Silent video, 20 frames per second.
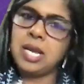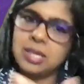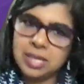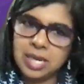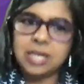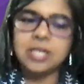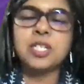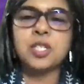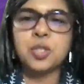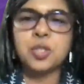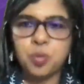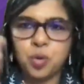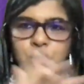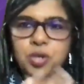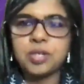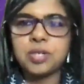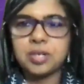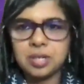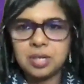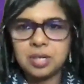And that is
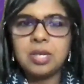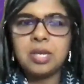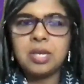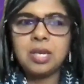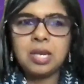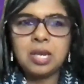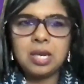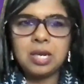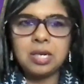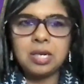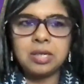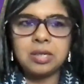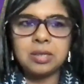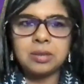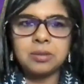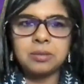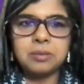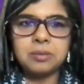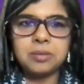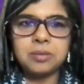what,
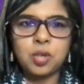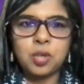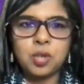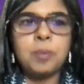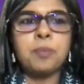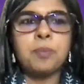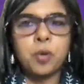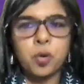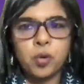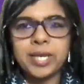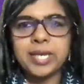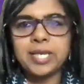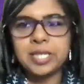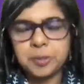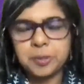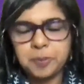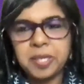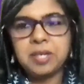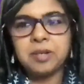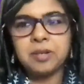employee
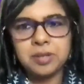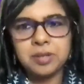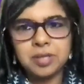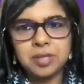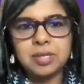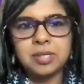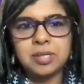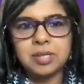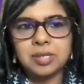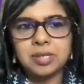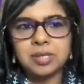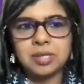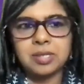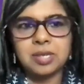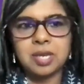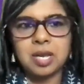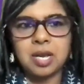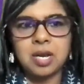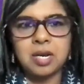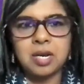
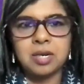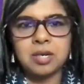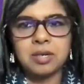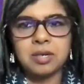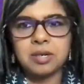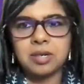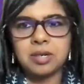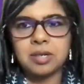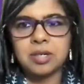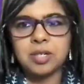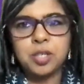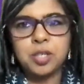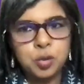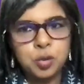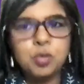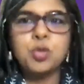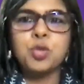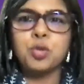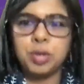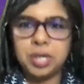experiences are
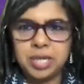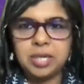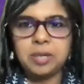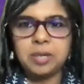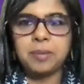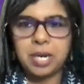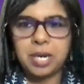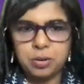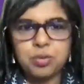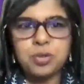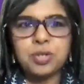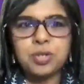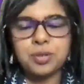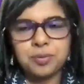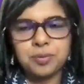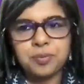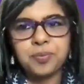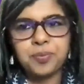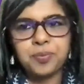usually about.